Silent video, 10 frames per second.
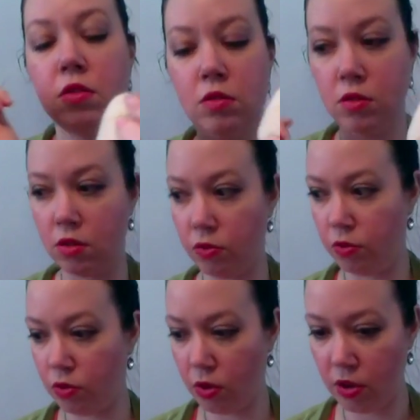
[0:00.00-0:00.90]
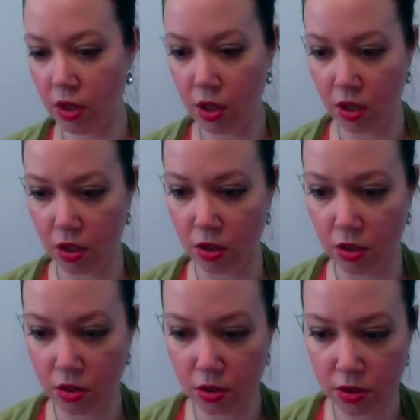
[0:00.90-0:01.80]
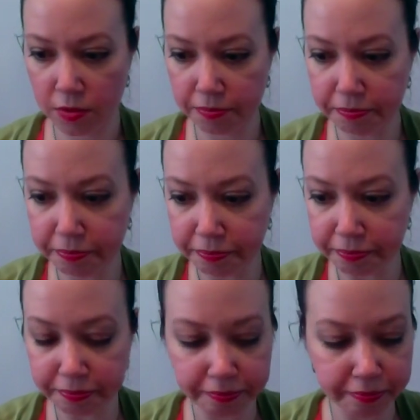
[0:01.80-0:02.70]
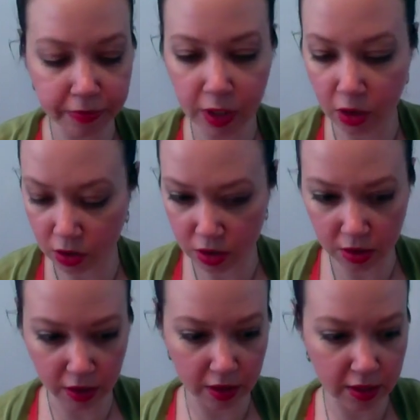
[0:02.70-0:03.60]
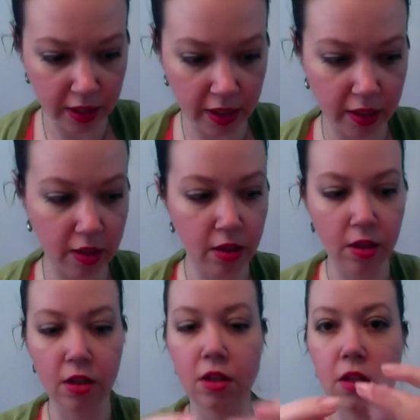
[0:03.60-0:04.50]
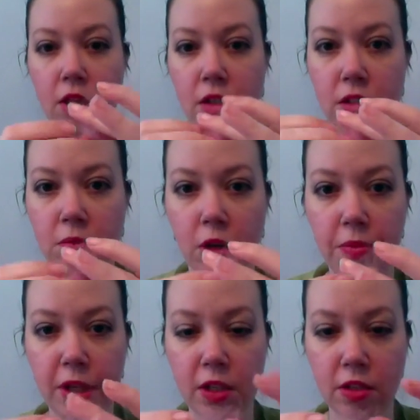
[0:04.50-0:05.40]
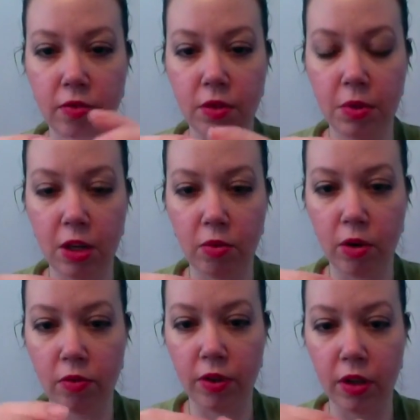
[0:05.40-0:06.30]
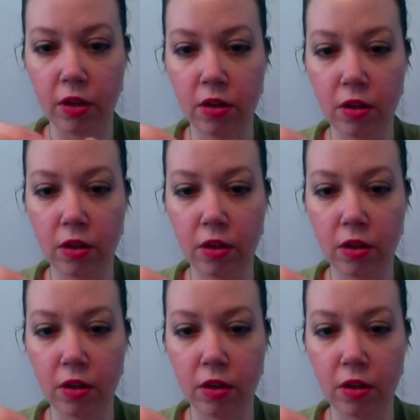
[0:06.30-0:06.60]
So for the ears, you're just gonna take a small piece of the pink roving